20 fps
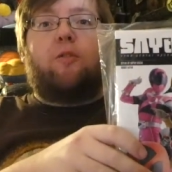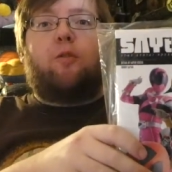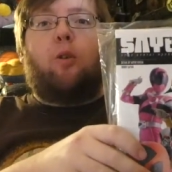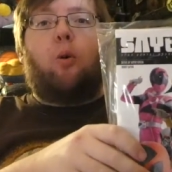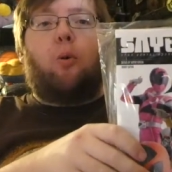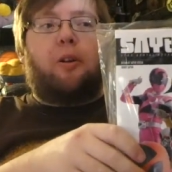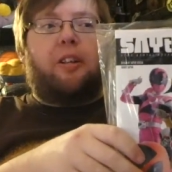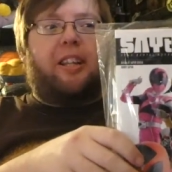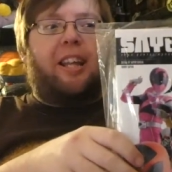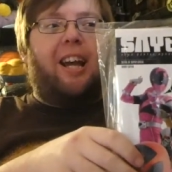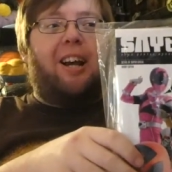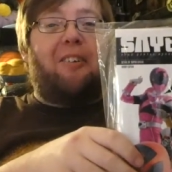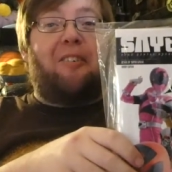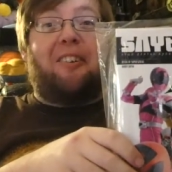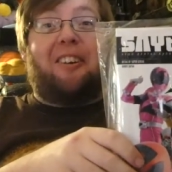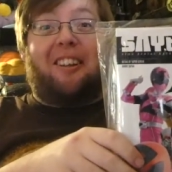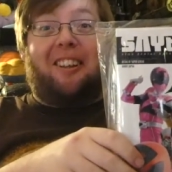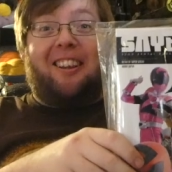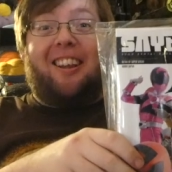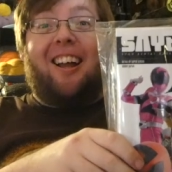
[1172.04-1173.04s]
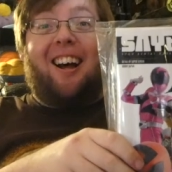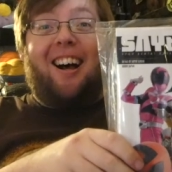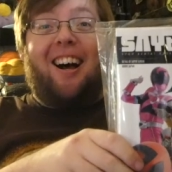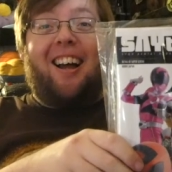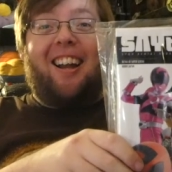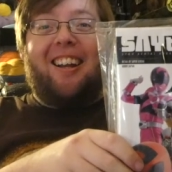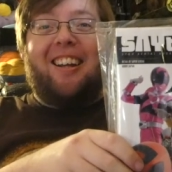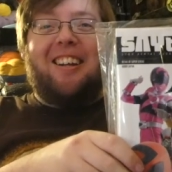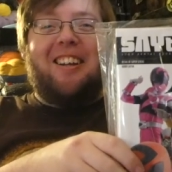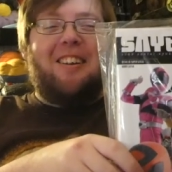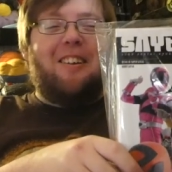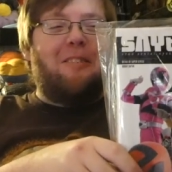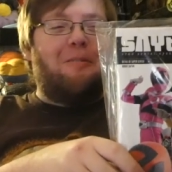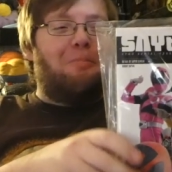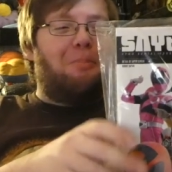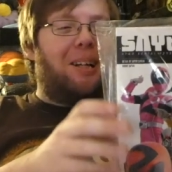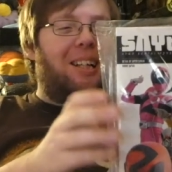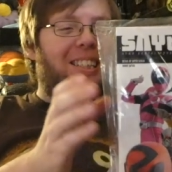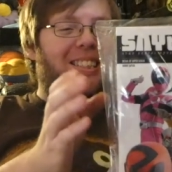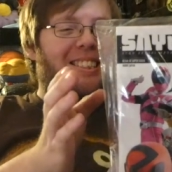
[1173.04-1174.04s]
forward to that one a lot.
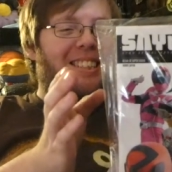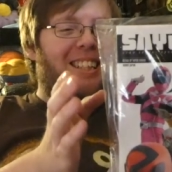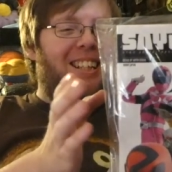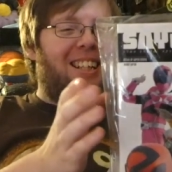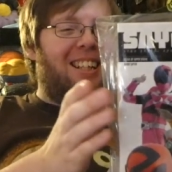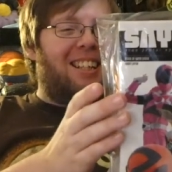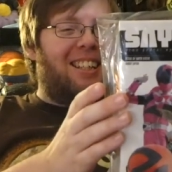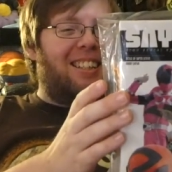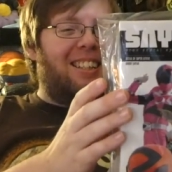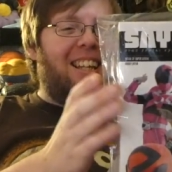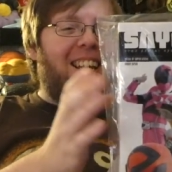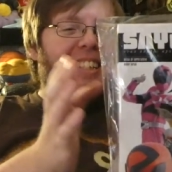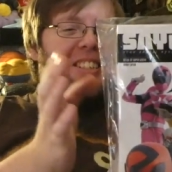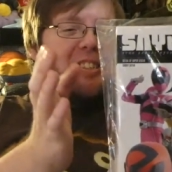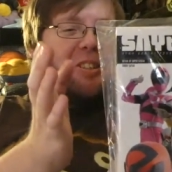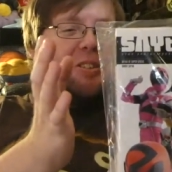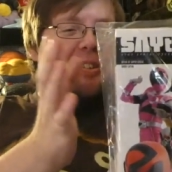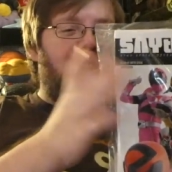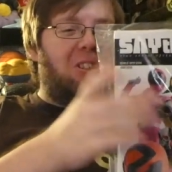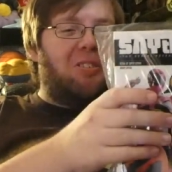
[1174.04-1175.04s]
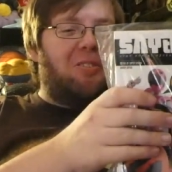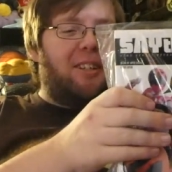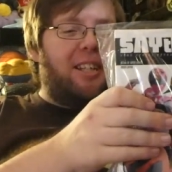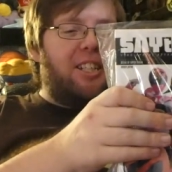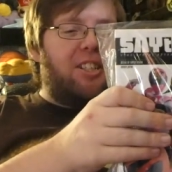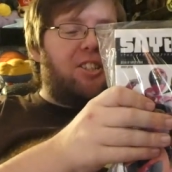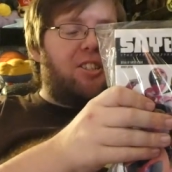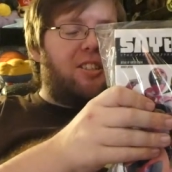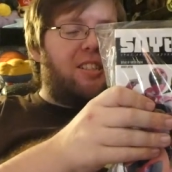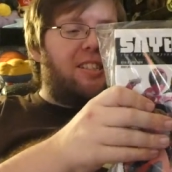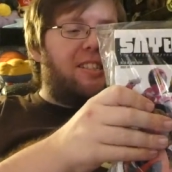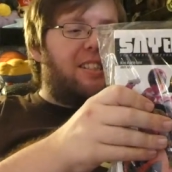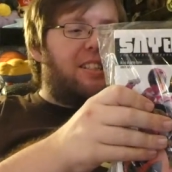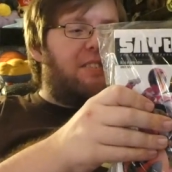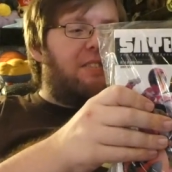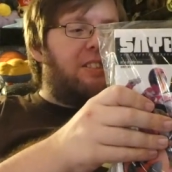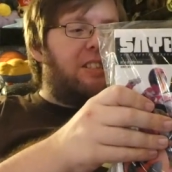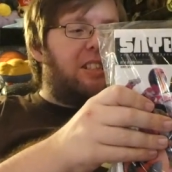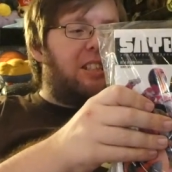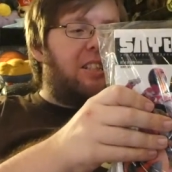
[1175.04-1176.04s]
But uh, yeah, so Kyuranger isn't
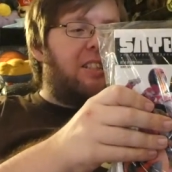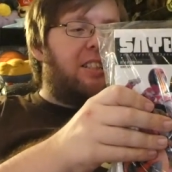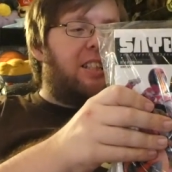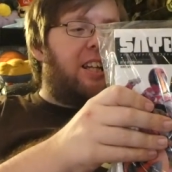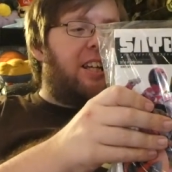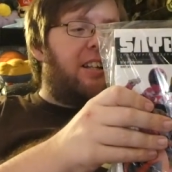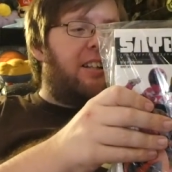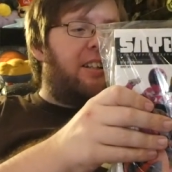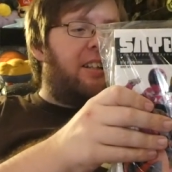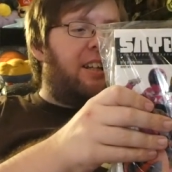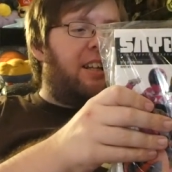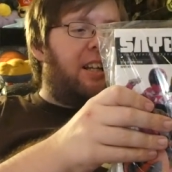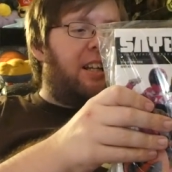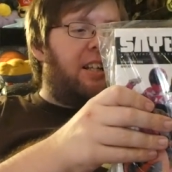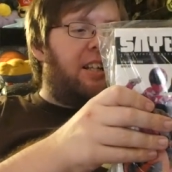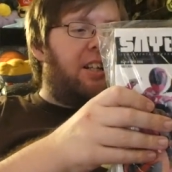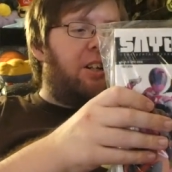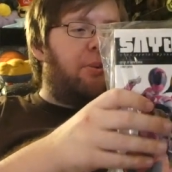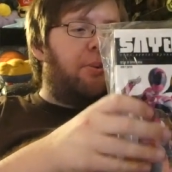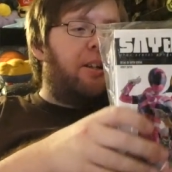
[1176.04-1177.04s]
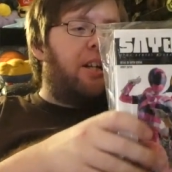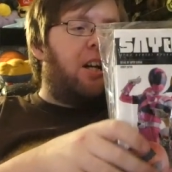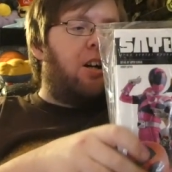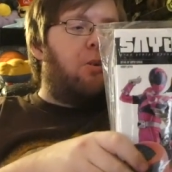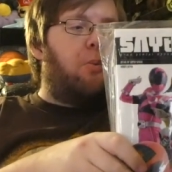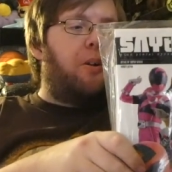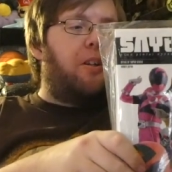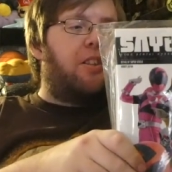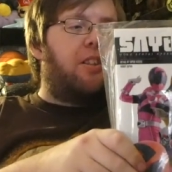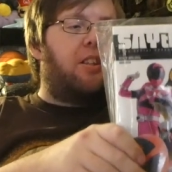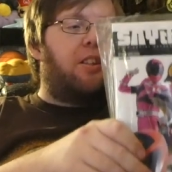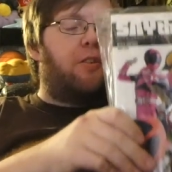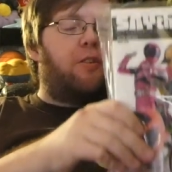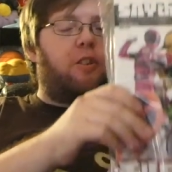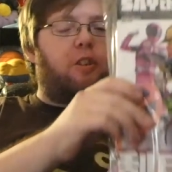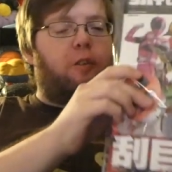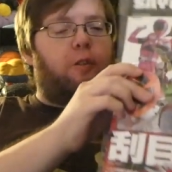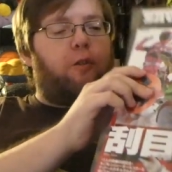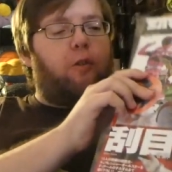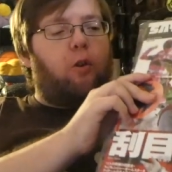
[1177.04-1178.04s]
even done yet, and here we are with the,
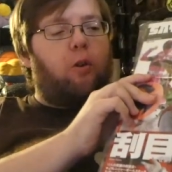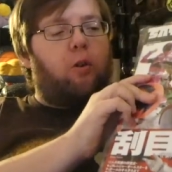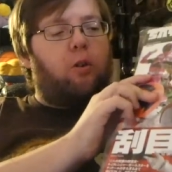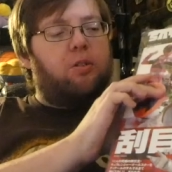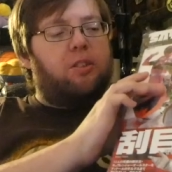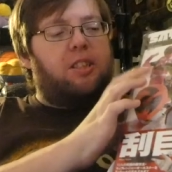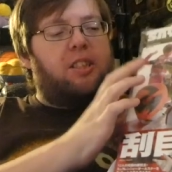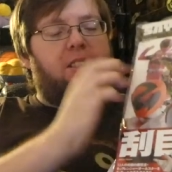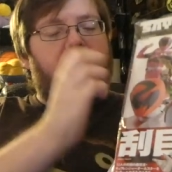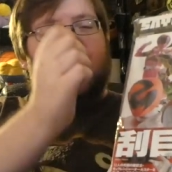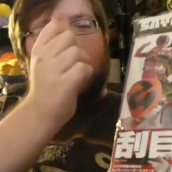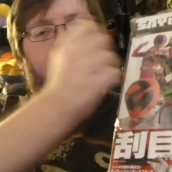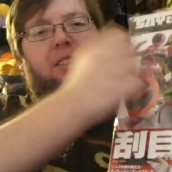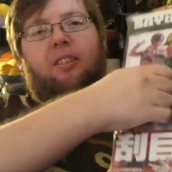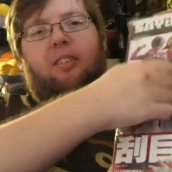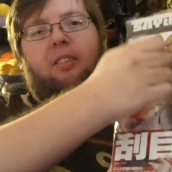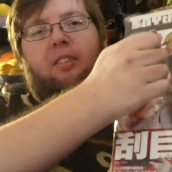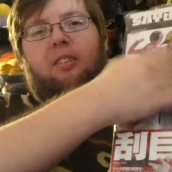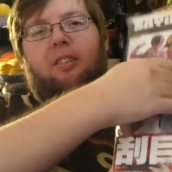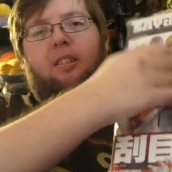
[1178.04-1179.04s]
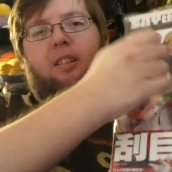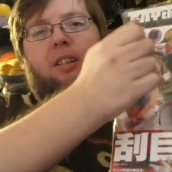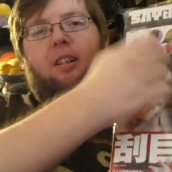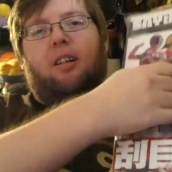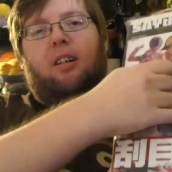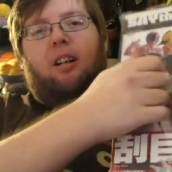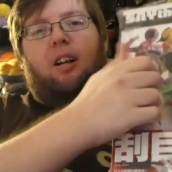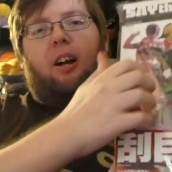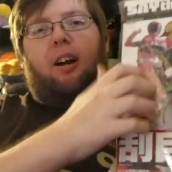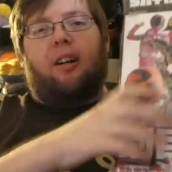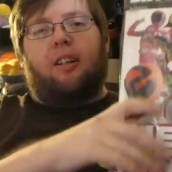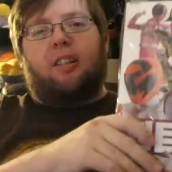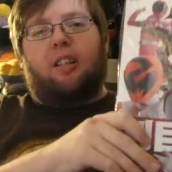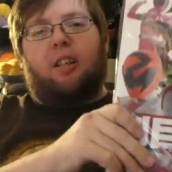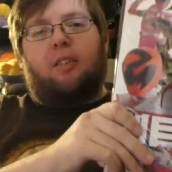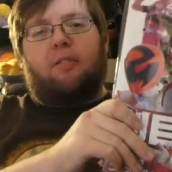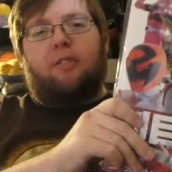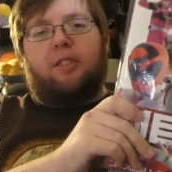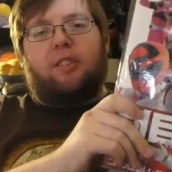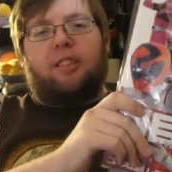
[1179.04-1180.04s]
the full detail,
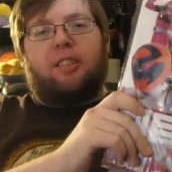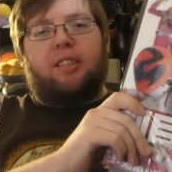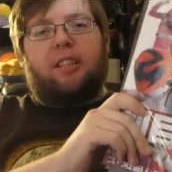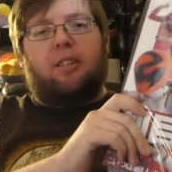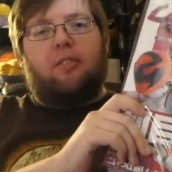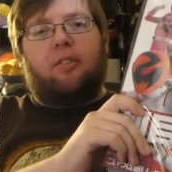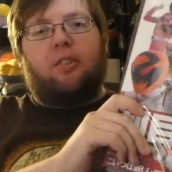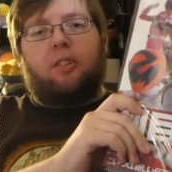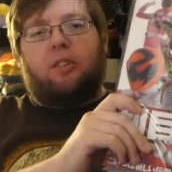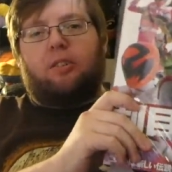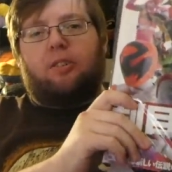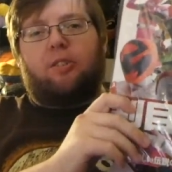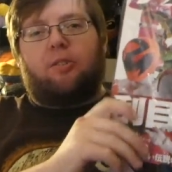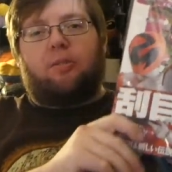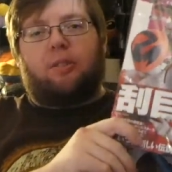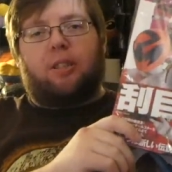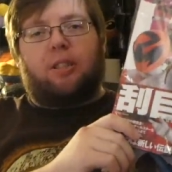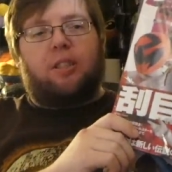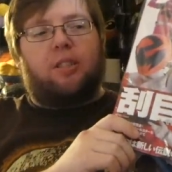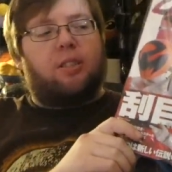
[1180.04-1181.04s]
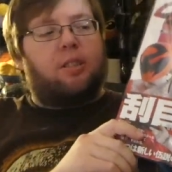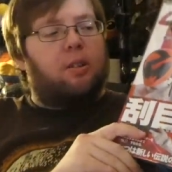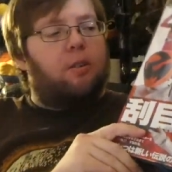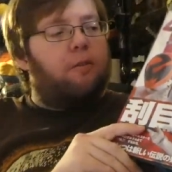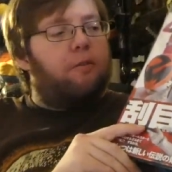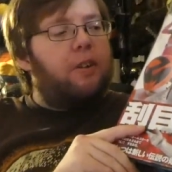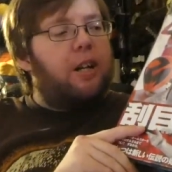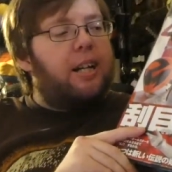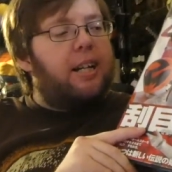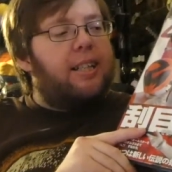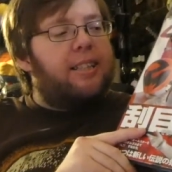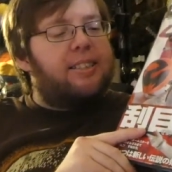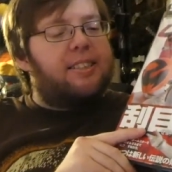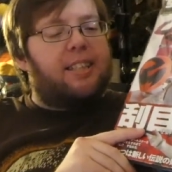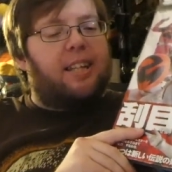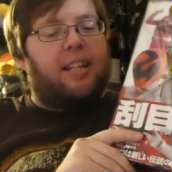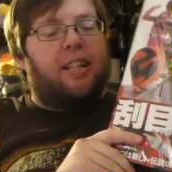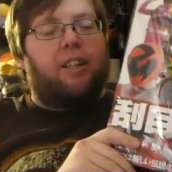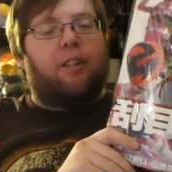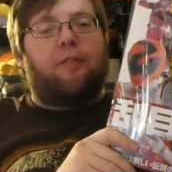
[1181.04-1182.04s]
hardcover Detail of Heroes release. So very
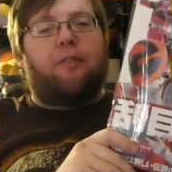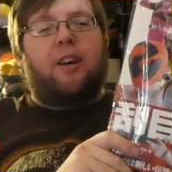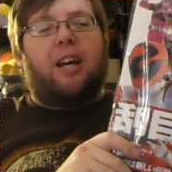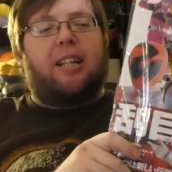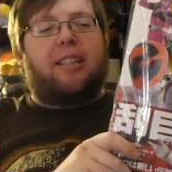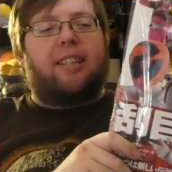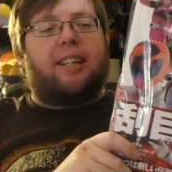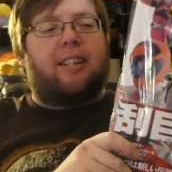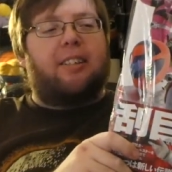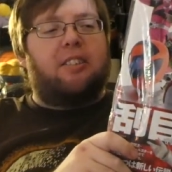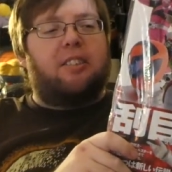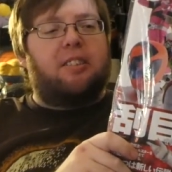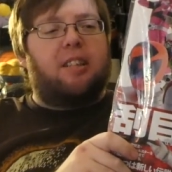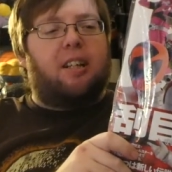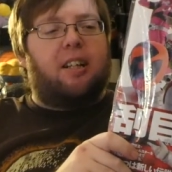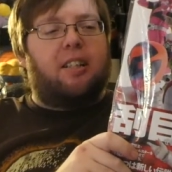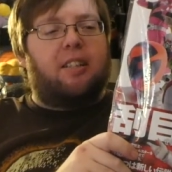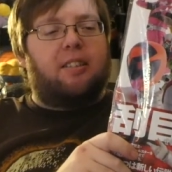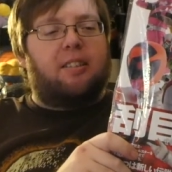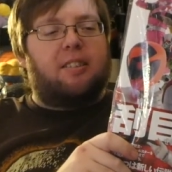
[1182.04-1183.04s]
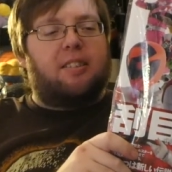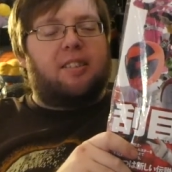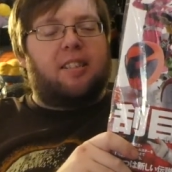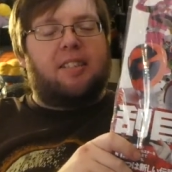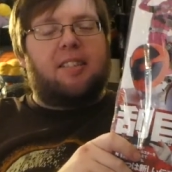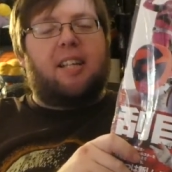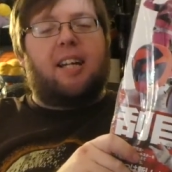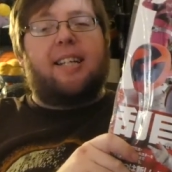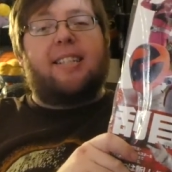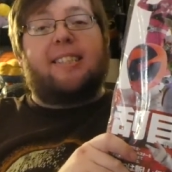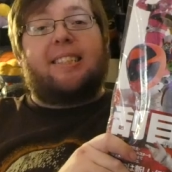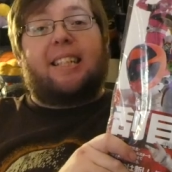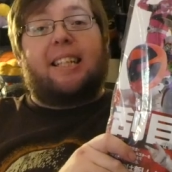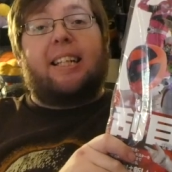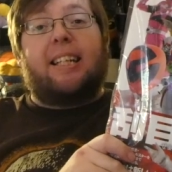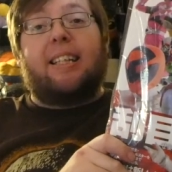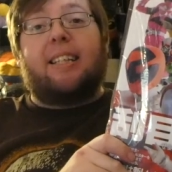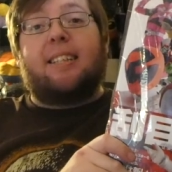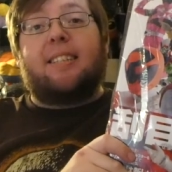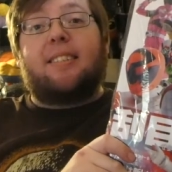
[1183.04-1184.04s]
excited. The fact that uh, Sentai is
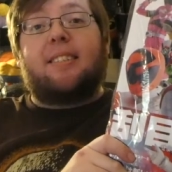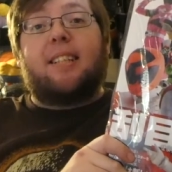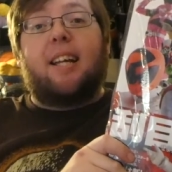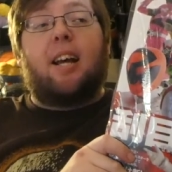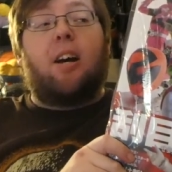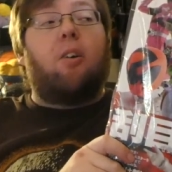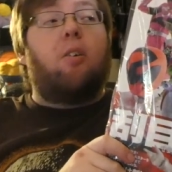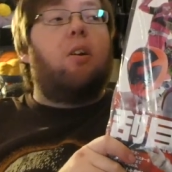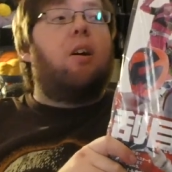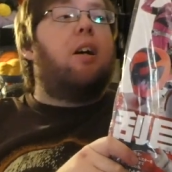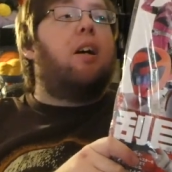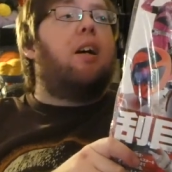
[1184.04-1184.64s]
getting this now,